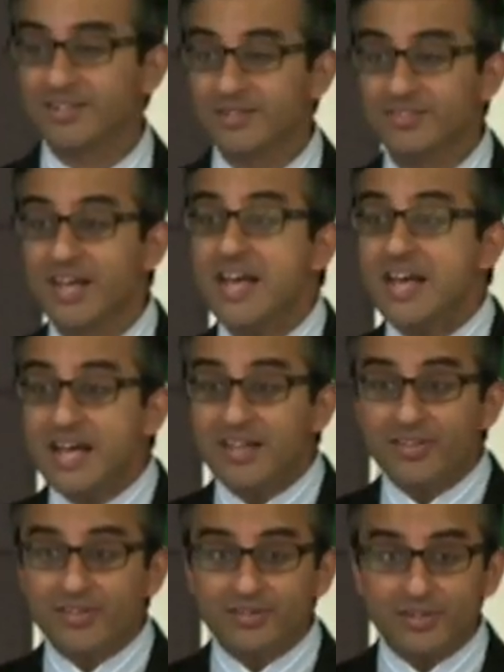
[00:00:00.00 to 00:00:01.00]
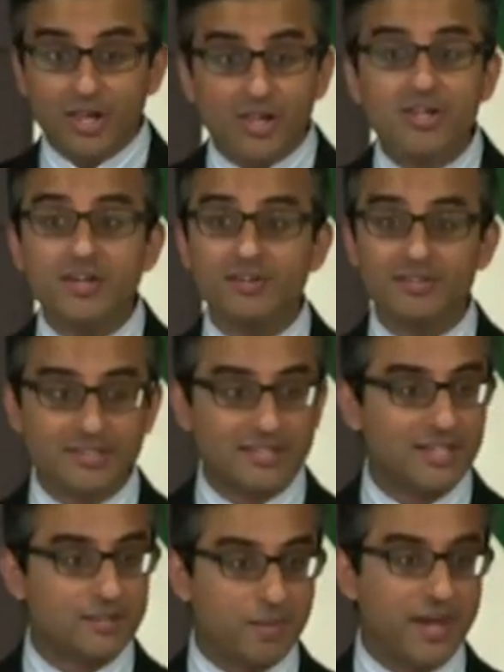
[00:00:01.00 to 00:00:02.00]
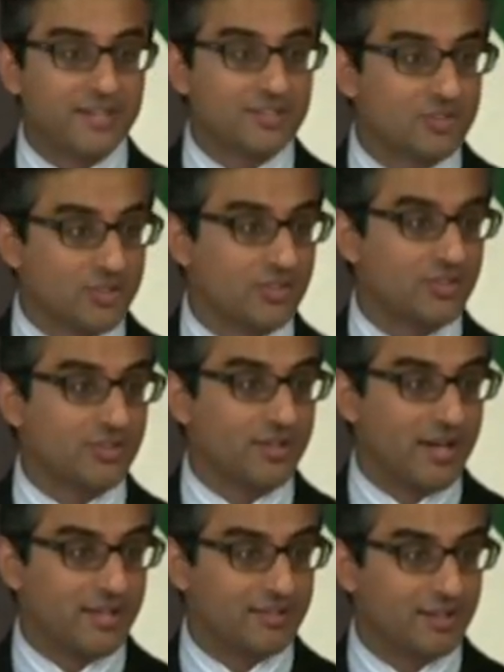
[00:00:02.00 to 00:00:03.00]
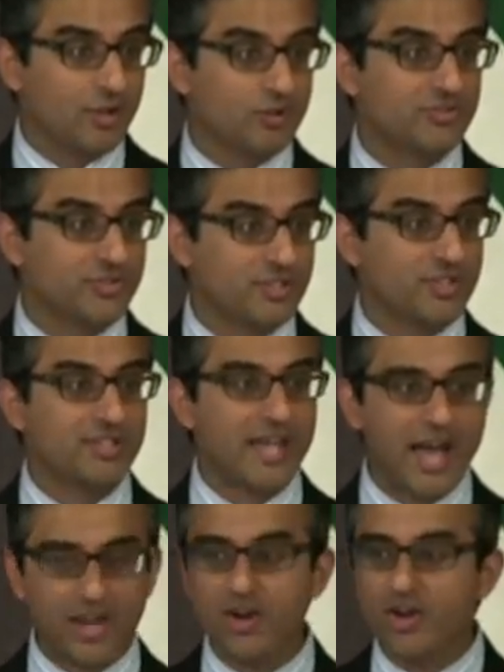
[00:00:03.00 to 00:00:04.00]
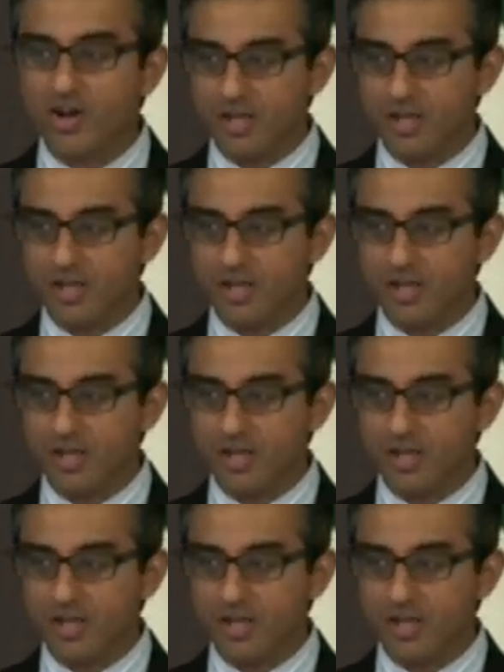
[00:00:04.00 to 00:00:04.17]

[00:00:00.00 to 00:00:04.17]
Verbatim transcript: He goes, clearly the expanded circle and the closed circle cannot